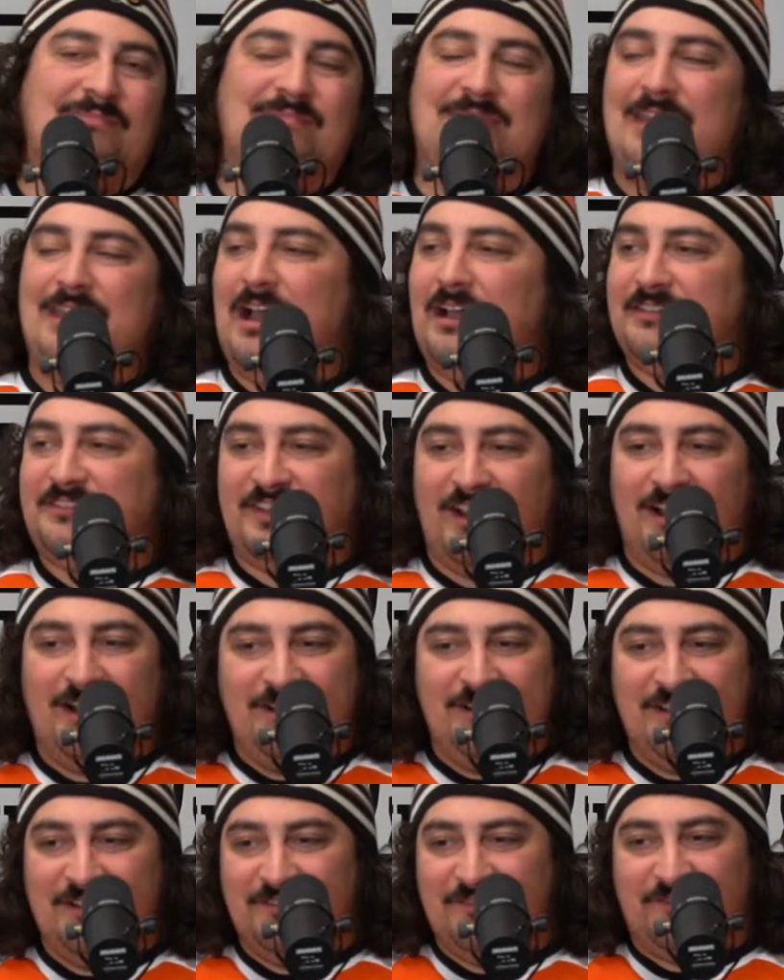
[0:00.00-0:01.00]
a
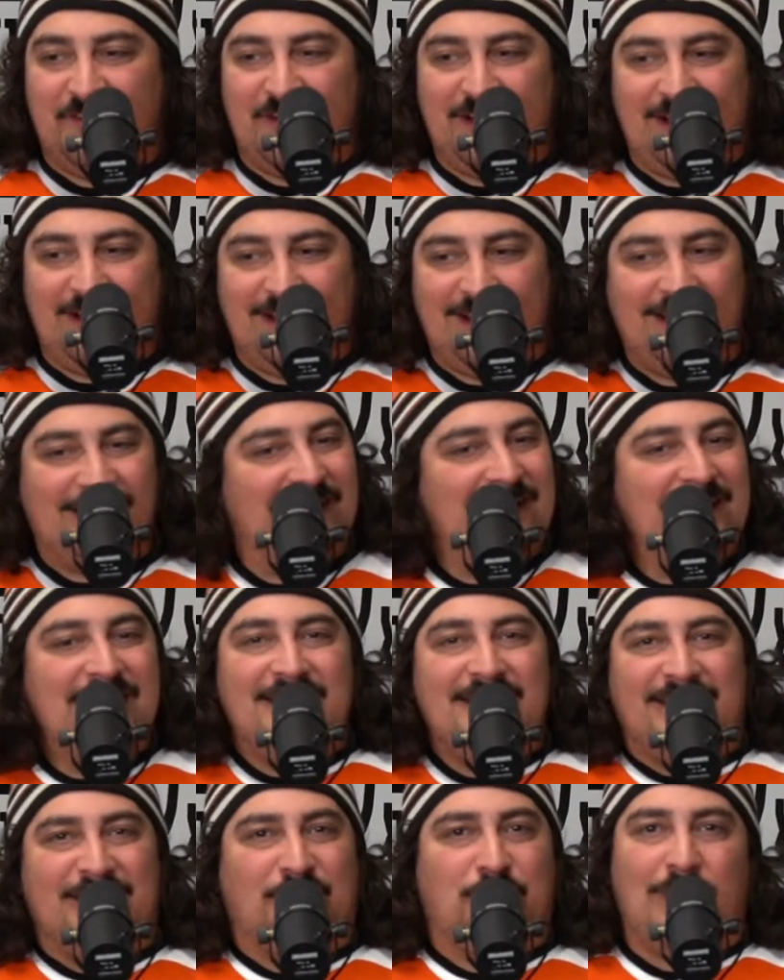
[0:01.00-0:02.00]
ton of
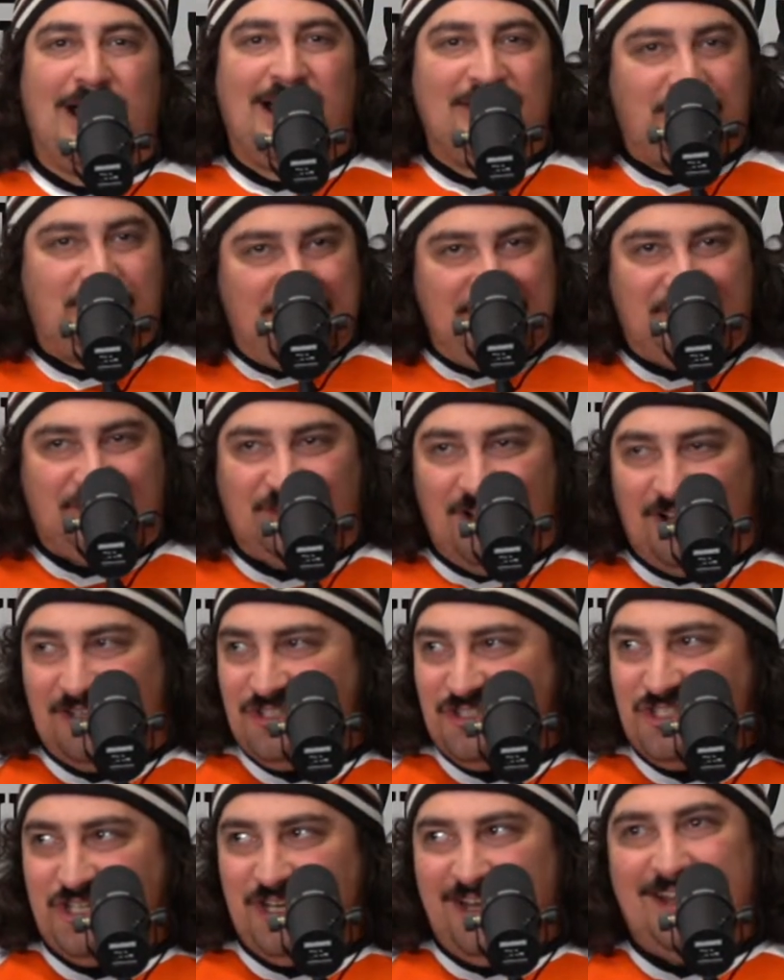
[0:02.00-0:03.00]
like Crosby
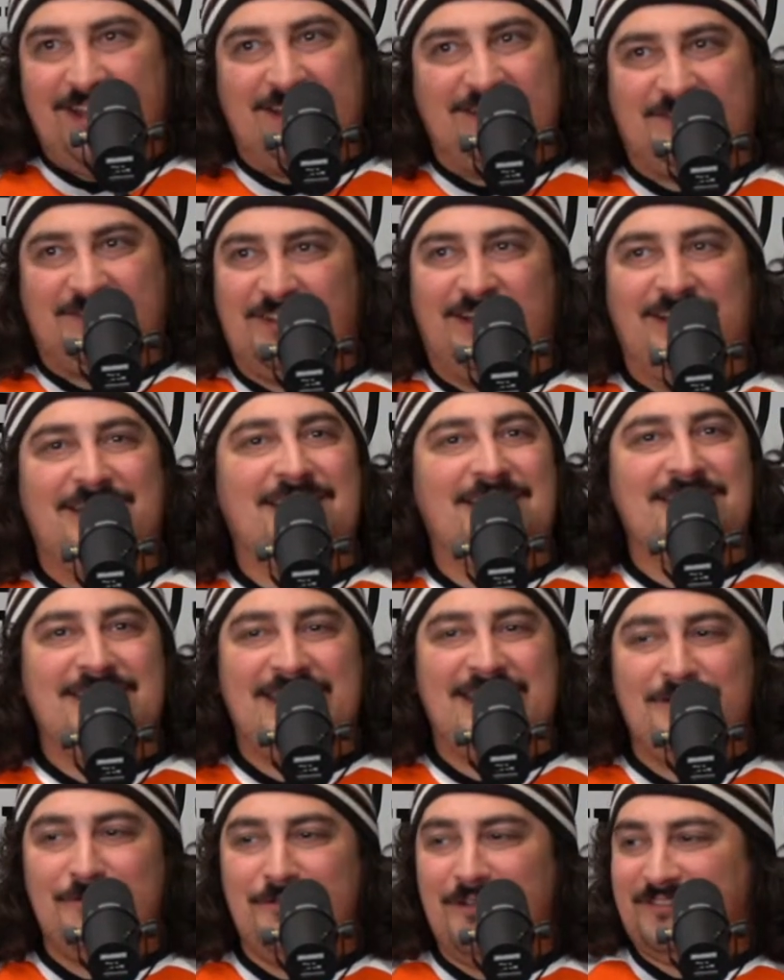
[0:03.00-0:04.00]
sucks chants, and I didn't
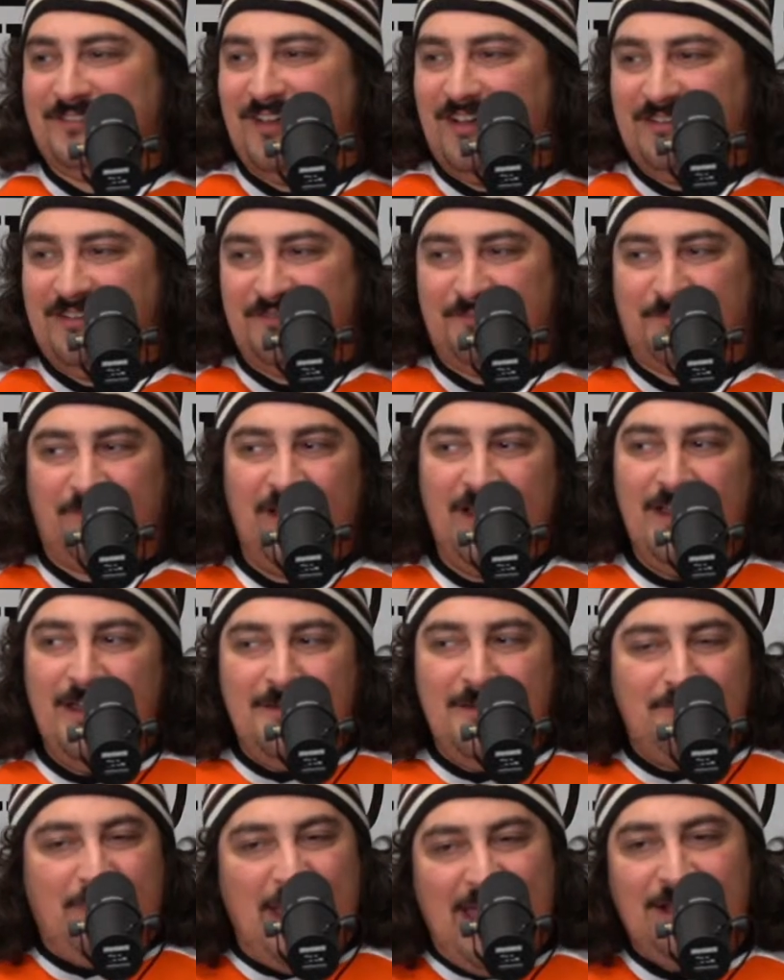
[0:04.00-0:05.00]
hear a ton of
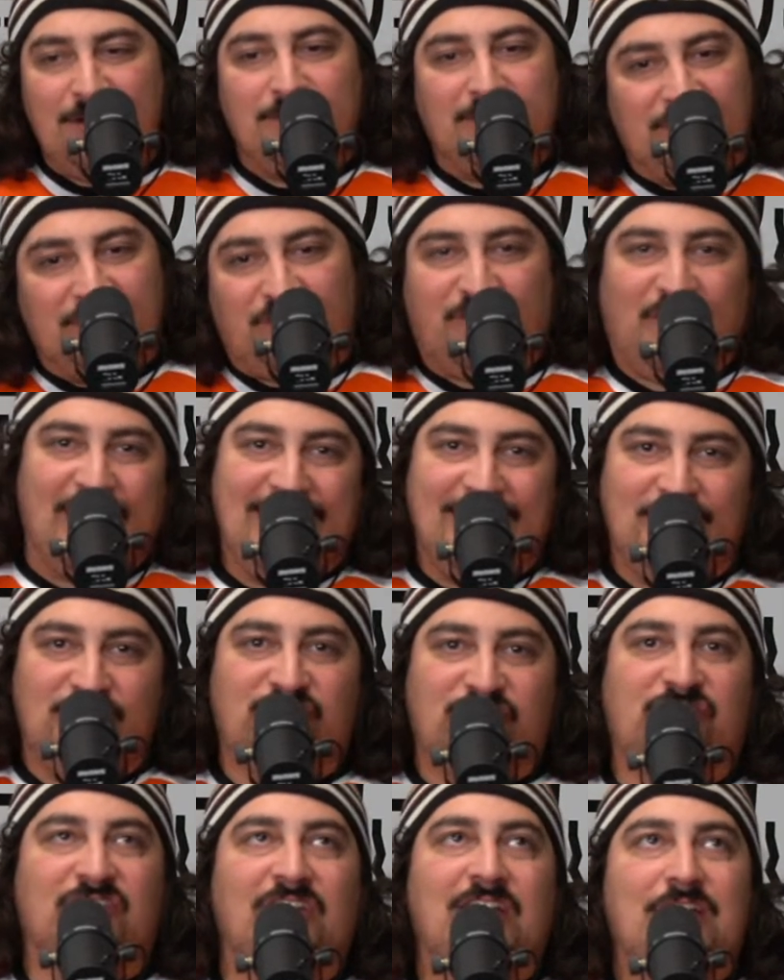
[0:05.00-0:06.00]
Penguins
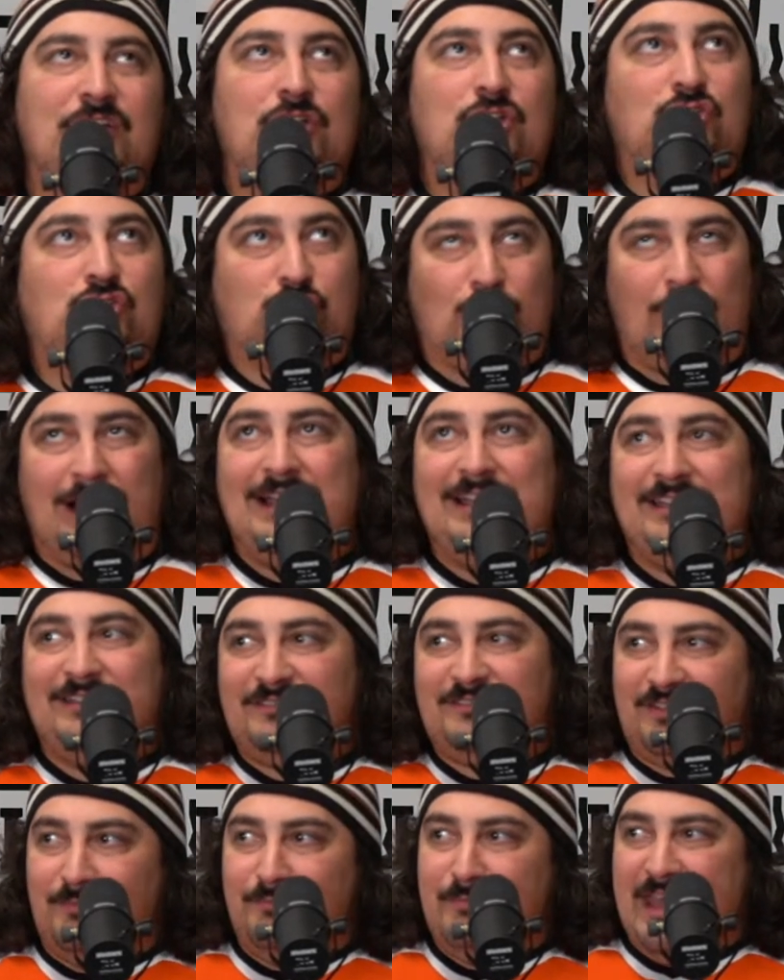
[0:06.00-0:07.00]
fans trying
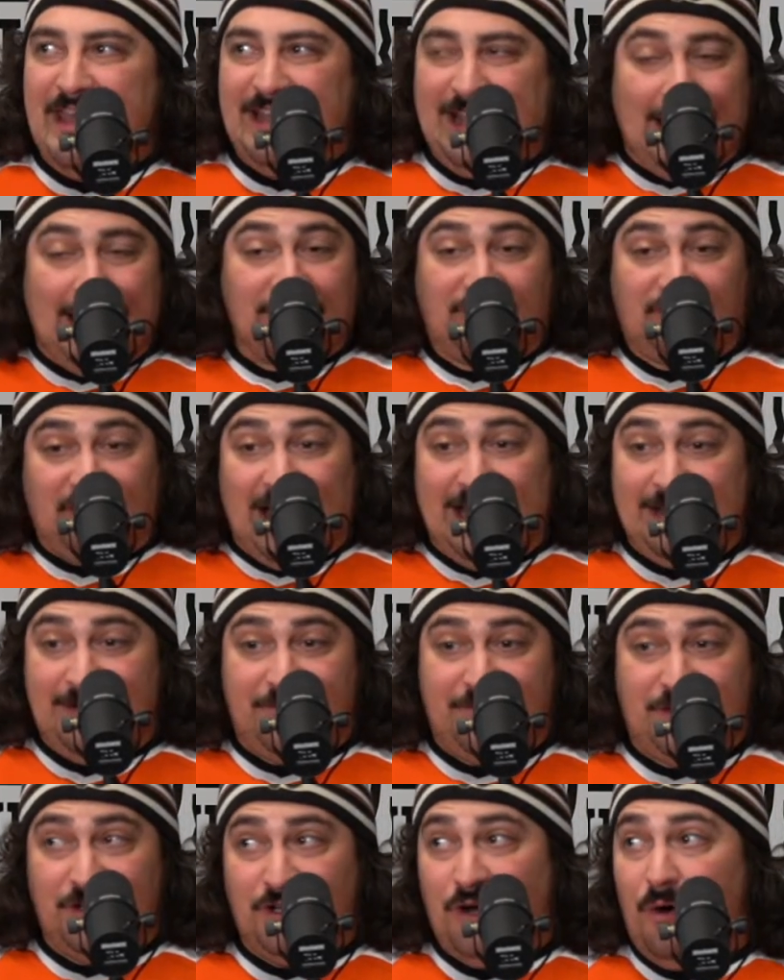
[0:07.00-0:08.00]
to make, outside
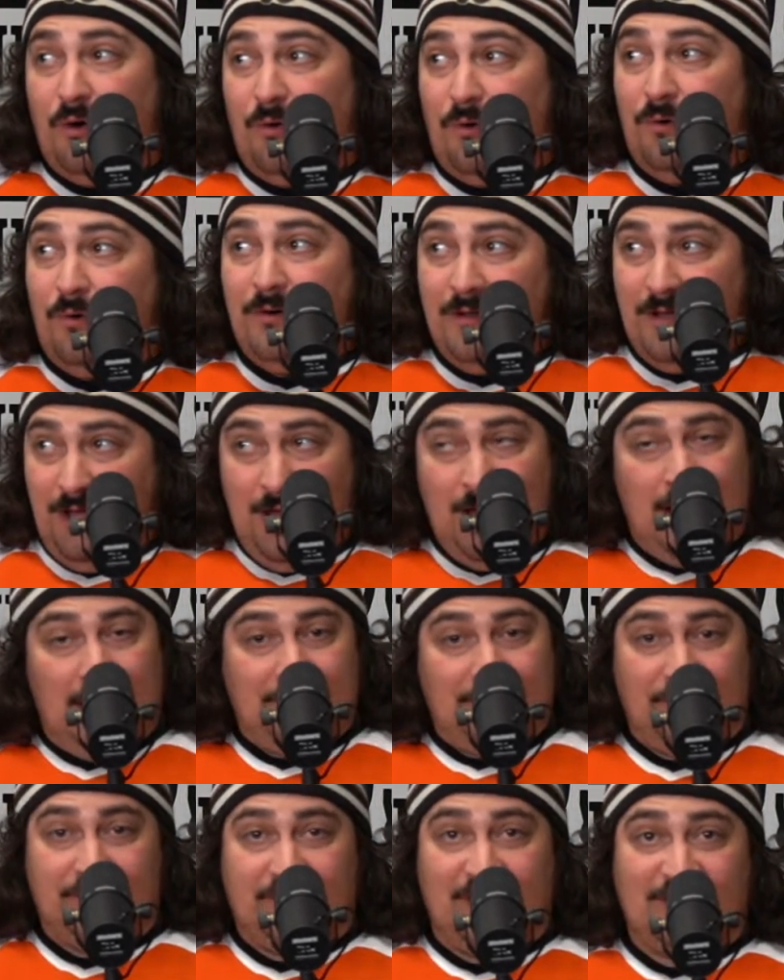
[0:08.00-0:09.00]
of the goal
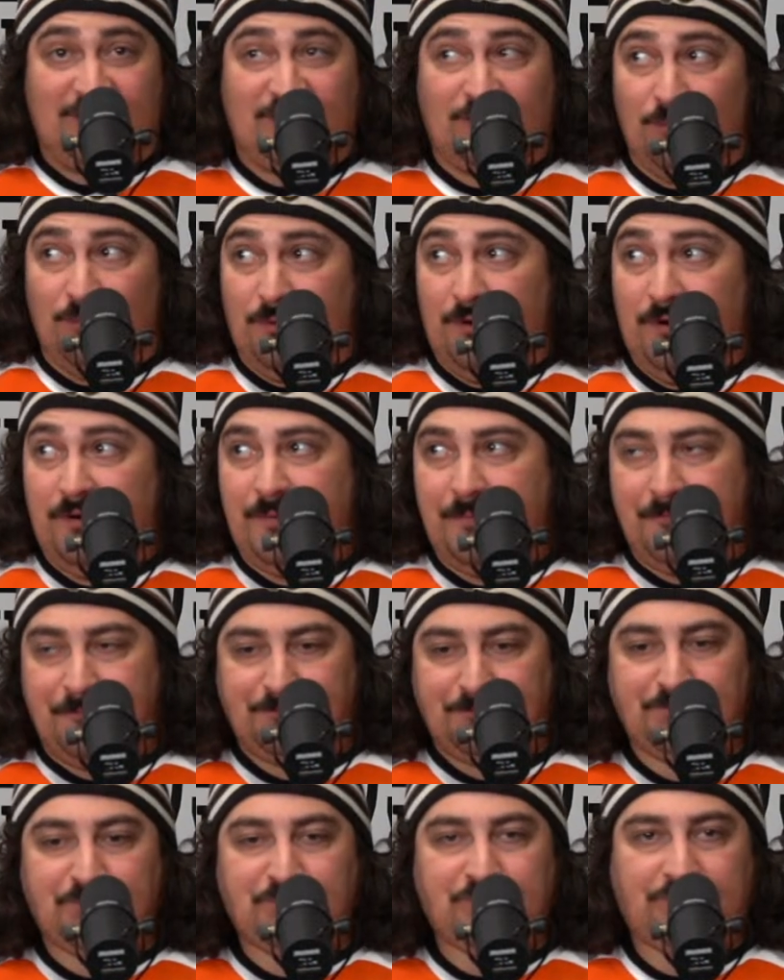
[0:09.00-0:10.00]
that they scored,
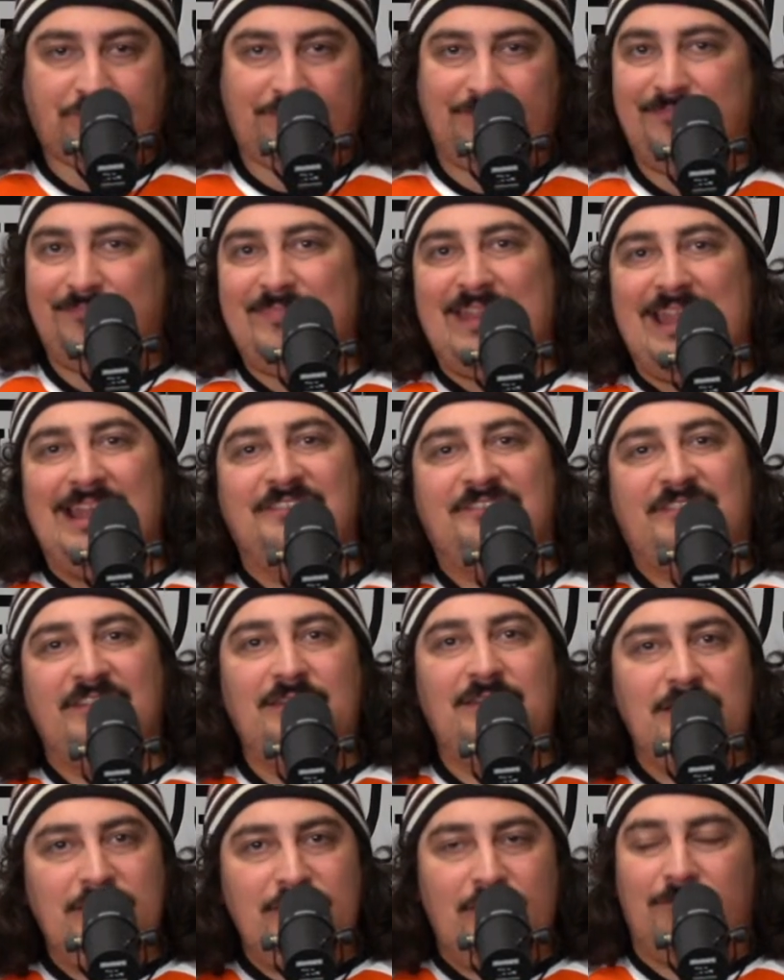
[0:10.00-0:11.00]

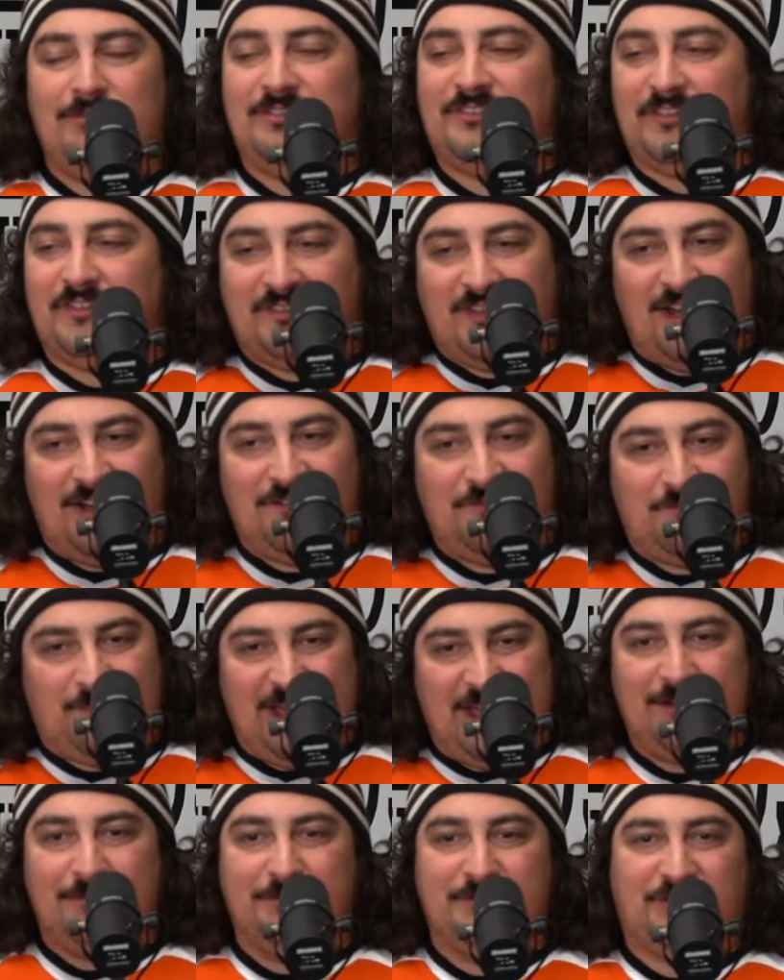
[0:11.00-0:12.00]
didn't notice a ton of
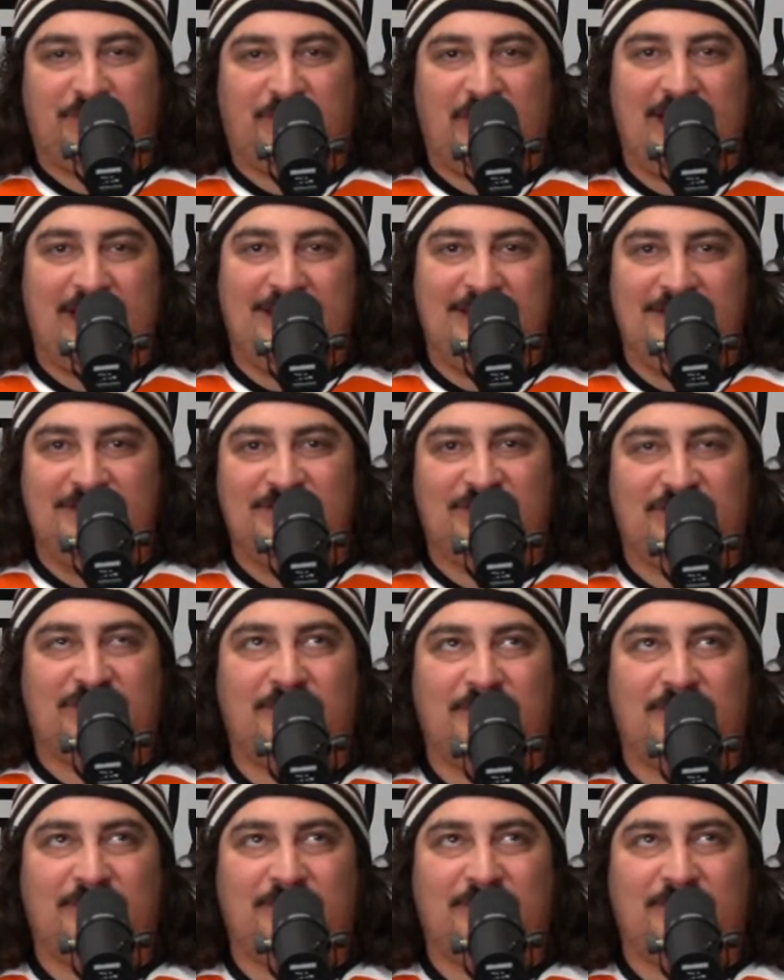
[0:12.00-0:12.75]
Penguins fans